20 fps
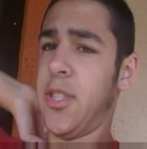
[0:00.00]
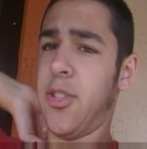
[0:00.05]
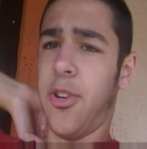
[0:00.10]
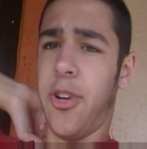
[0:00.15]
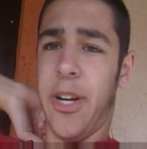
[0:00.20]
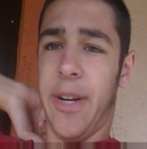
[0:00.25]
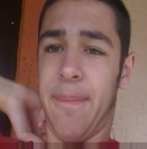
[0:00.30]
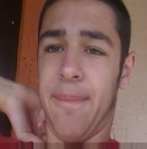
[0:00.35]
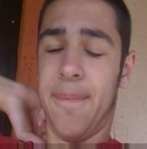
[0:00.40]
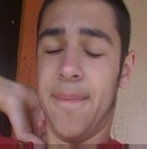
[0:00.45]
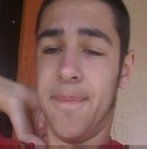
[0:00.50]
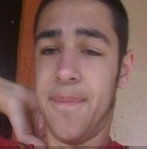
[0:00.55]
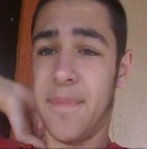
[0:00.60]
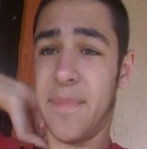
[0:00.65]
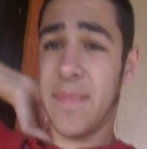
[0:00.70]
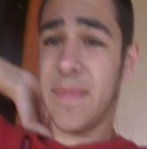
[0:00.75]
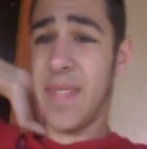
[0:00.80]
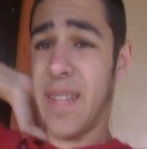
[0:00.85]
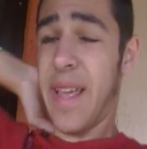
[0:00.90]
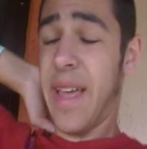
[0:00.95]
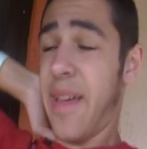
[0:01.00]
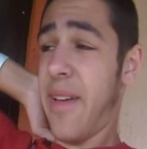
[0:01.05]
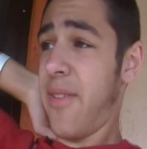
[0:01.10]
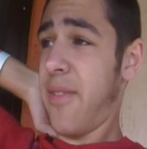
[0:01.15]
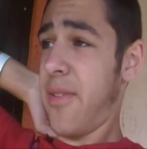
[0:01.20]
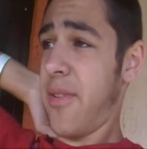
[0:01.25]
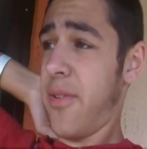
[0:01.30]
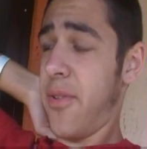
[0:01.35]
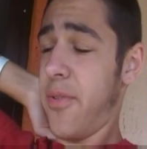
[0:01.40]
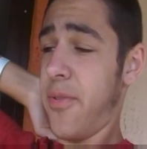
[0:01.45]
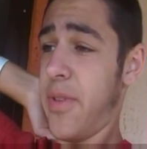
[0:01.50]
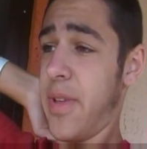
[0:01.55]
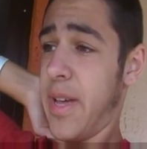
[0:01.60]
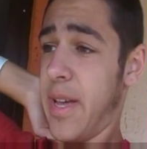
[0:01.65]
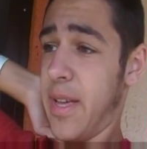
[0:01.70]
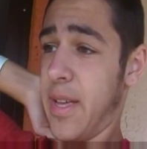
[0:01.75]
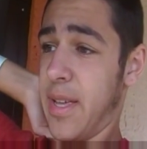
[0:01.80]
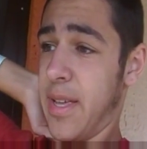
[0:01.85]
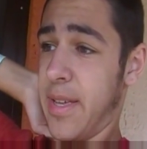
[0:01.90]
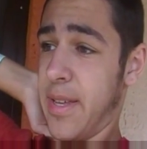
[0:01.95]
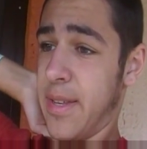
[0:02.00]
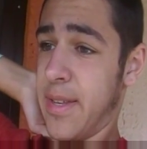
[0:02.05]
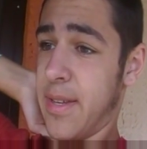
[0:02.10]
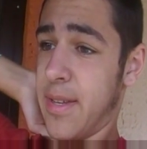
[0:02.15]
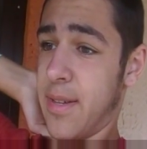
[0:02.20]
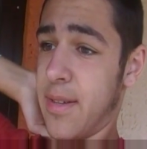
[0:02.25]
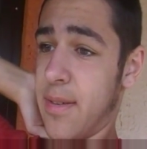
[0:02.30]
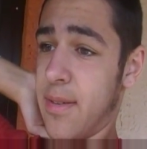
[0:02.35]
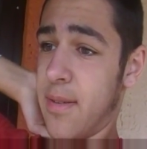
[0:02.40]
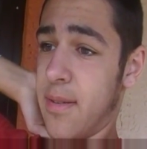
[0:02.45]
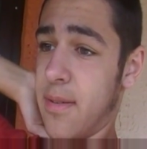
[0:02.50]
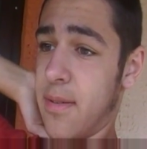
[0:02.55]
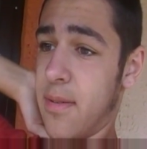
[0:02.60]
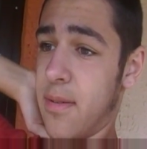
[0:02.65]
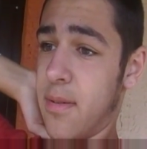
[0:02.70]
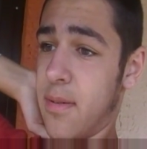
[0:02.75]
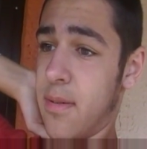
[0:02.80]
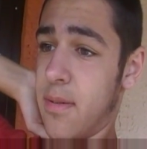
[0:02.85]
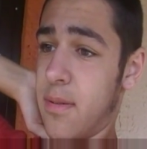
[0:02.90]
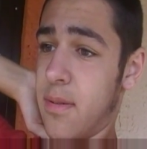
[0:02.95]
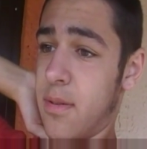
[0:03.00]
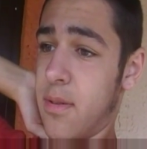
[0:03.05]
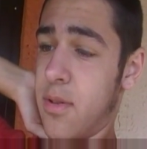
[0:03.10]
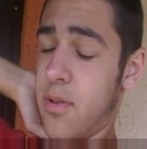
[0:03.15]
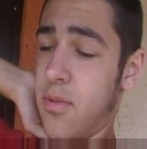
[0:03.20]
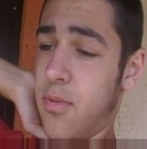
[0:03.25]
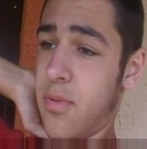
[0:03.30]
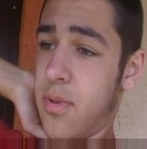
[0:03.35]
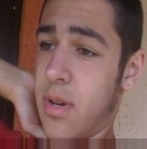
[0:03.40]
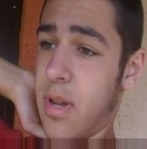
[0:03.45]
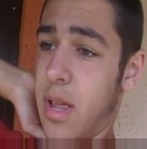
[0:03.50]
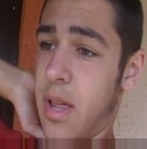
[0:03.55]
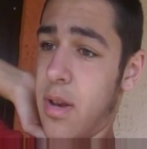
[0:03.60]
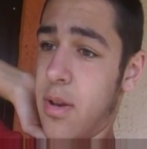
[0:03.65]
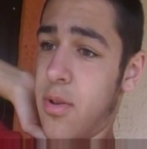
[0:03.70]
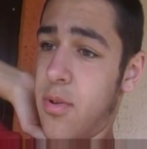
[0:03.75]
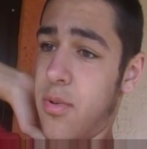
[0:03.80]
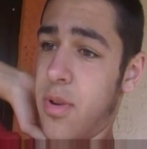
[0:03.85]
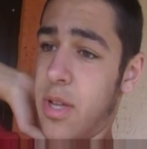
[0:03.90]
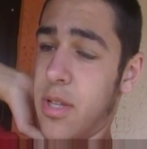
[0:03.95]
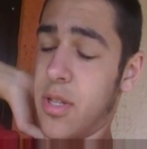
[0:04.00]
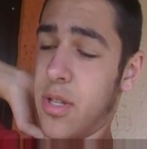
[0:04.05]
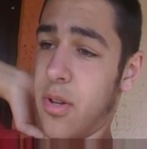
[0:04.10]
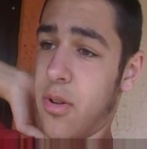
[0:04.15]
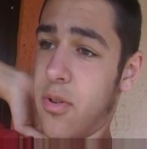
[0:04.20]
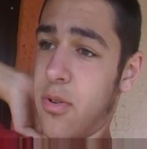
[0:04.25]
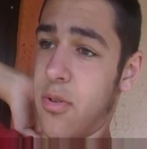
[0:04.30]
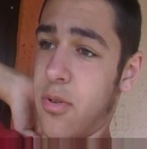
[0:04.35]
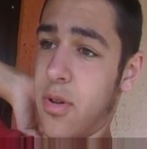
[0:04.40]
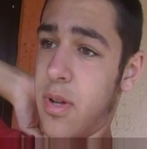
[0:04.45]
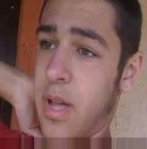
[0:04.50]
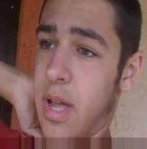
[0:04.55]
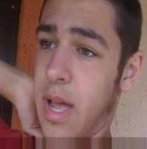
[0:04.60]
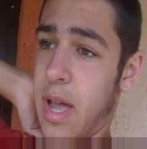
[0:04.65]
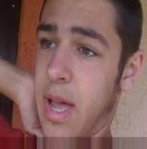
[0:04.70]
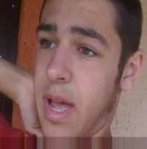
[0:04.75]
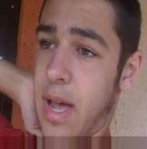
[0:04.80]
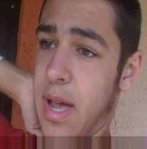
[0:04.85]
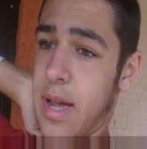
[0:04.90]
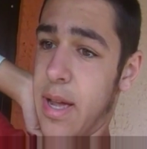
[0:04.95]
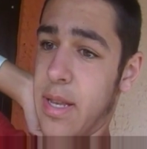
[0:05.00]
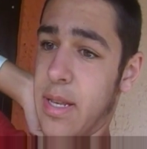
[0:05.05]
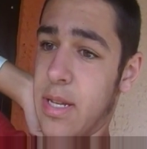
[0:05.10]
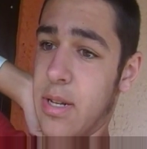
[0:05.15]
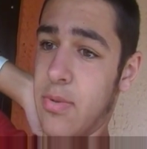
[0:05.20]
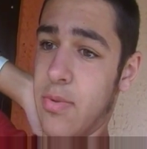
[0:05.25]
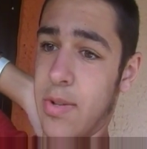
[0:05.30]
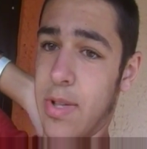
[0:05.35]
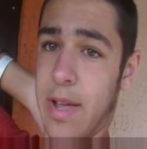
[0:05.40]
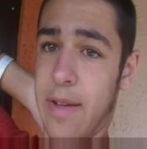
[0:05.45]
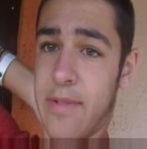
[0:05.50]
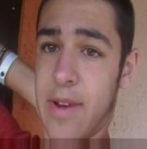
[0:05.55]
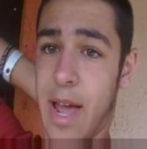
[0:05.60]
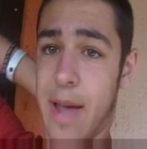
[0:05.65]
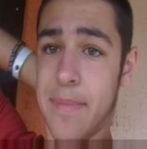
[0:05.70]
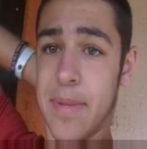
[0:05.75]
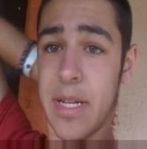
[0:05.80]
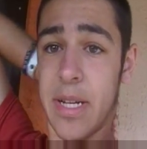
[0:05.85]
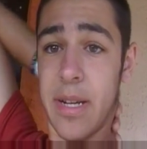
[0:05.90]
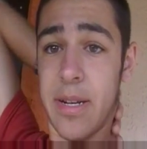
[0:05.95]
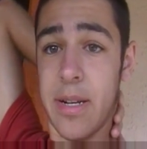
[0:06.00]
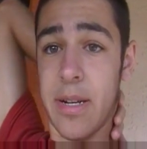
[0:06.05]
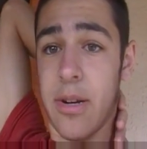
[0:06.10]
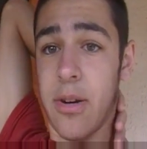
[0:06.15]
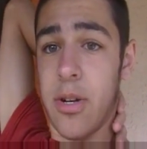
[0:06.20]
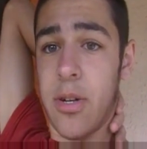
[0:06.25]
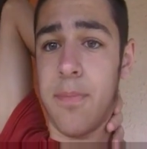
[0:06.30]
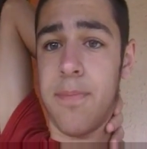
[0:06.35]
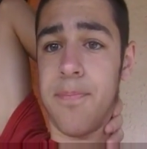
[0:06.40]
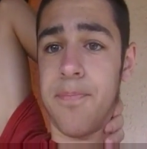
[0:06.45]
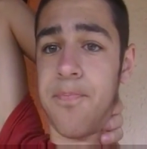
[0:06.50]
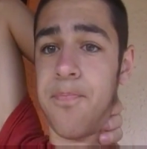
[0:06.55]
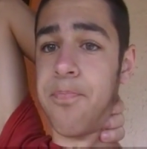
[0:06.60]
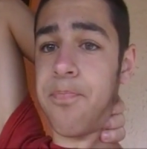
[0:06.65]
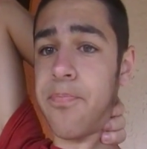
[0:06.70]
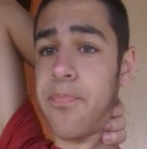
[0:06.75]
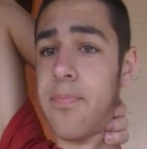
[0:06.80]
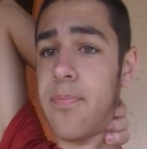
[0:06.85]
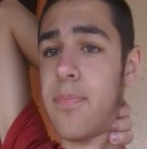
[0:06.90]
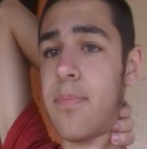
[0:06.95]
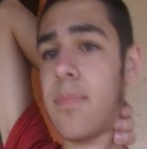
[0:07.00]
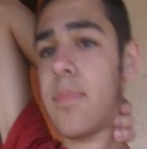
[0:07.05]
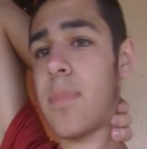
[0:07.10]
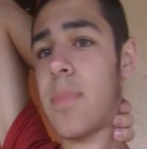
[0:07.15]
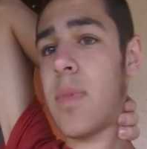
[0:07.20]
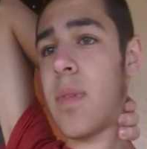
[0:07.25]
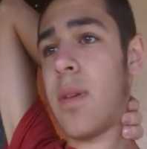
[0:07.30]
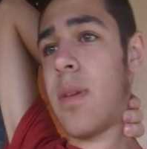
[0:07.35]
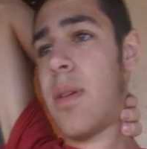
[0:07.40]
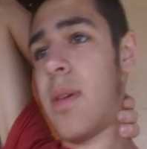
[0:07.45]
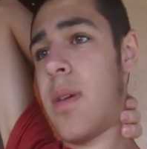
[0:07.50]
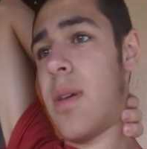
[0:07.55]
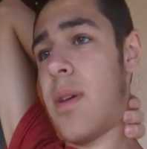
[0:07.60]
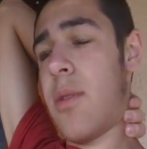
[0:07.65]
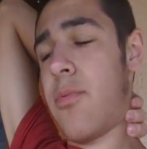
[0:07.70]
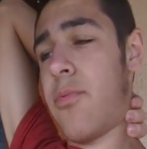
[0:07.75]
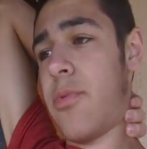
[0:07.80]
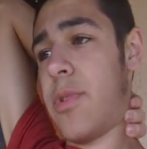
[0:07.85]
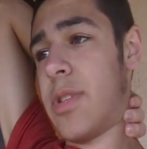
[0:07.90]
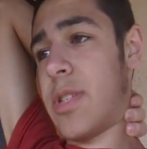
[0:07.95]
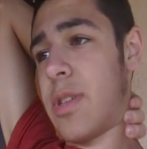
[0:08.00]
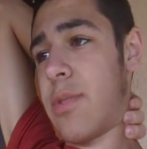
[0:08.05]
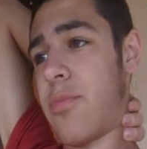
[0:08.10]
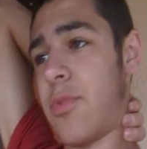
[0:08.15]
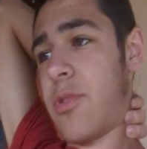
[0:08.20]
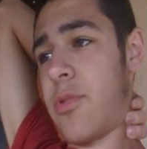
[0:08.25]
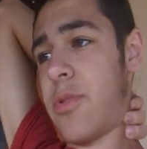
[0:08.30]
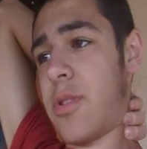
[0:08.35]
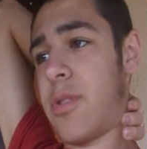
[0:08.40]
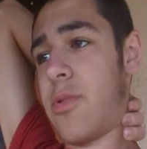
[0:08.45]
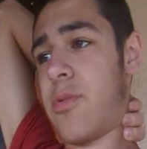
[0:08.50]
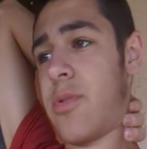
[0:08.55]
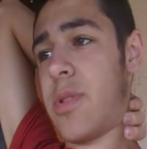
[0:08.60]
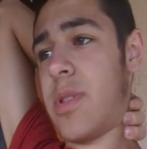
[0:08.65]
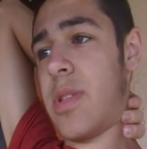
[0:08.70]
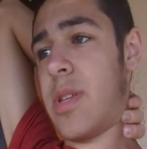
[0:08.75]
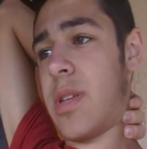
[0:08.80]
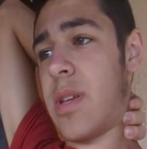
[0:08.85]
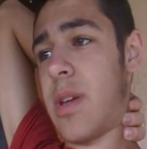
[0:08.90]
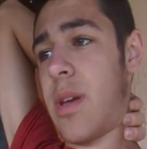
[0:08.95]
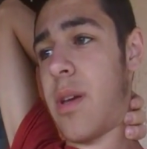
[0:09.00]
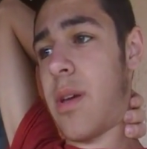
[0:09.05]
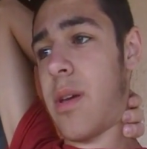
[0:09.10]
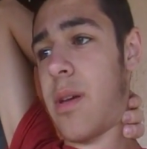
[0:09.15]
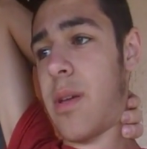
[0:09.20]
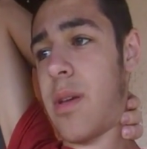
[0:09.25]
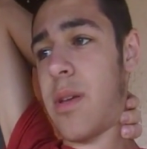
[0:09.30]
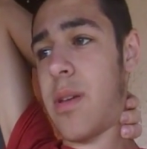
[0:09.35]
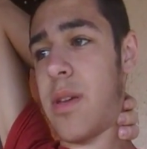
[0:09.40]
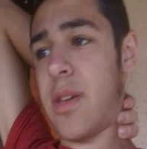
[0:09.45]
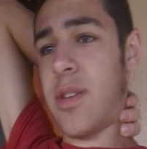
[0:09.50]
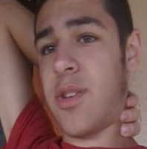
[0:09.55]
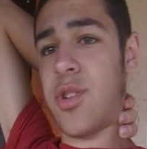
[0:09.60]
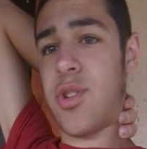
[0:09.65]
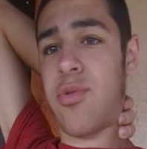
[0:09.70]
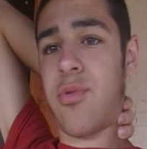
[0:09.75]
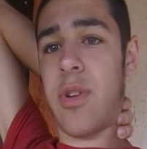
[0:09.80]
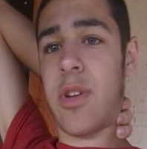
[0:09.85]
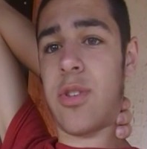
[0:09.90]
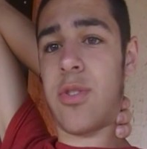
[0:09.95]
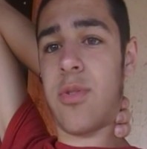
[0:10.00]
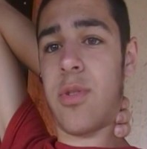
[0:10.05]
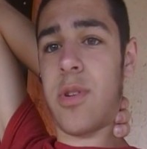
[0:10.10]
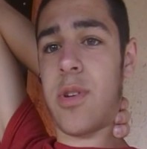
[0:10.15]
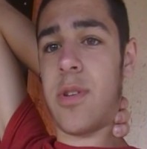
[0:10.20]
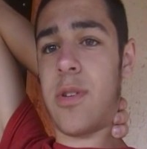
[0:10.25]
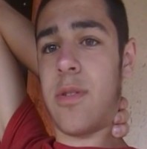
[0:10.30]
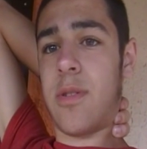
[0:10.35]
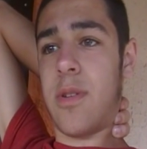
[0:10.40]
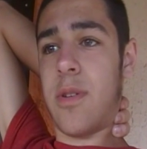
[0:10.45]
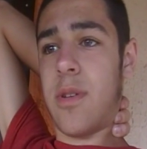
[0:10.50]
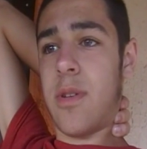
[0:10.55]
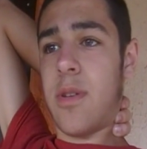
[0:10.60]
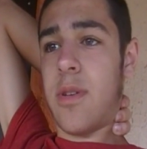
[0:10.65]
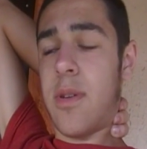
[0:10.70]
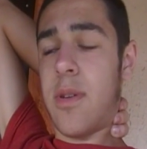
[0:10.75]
Sorry. Oh yeah, and two nights ago, I didn't really have an appetite at all. We said we were gonna go to the Asian restaurant,